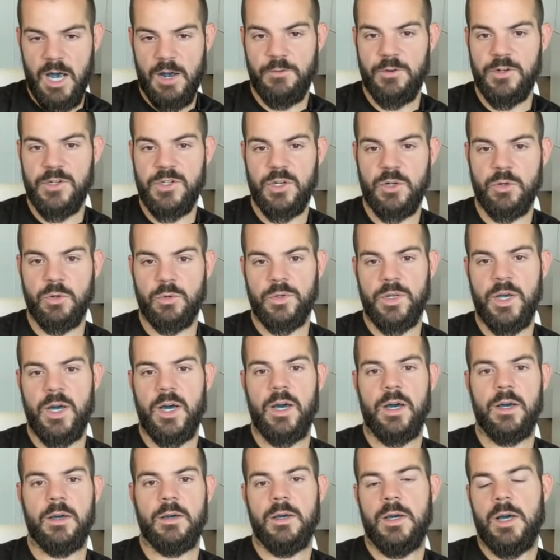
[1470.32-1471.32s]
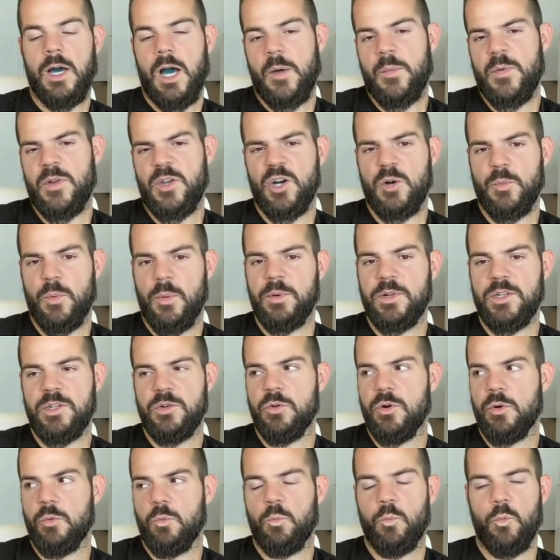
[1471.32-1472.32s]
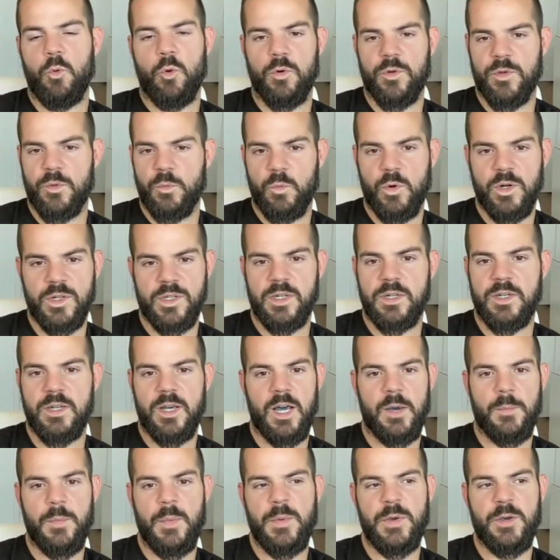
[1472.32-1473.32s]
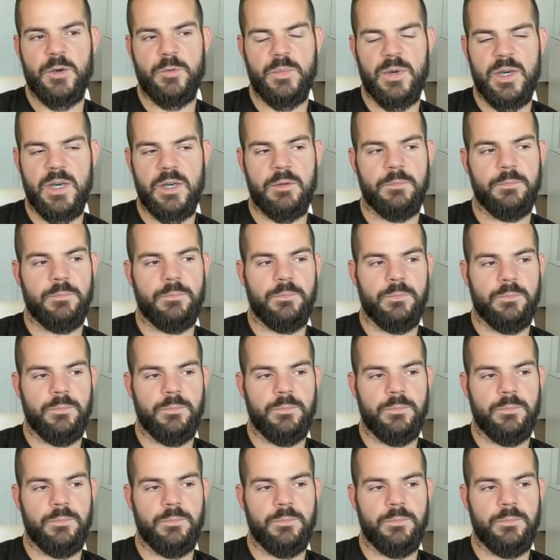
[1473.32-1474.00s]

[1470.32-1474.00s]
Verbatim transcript: every single day. I mean, you can probably do it more than once a day. Maybe you meet,